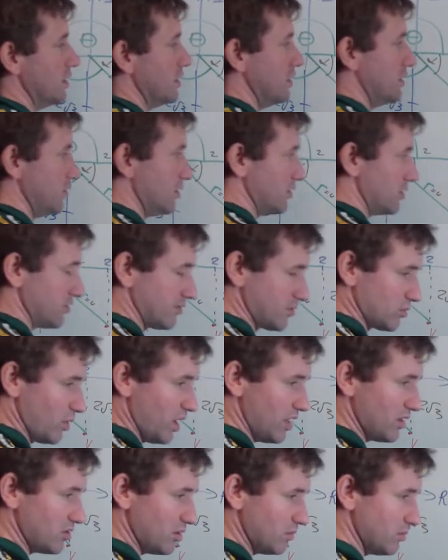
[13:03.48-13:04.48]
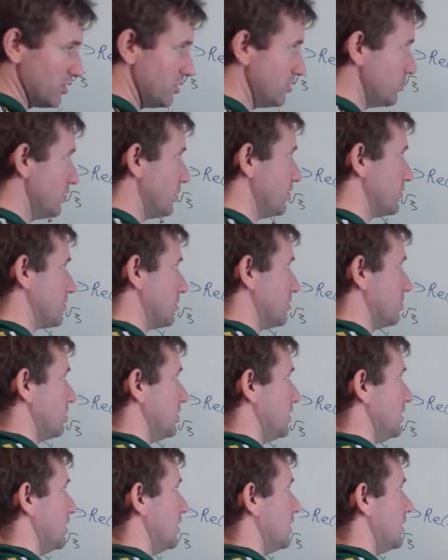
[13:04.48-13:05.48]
you're going to square W is going to be,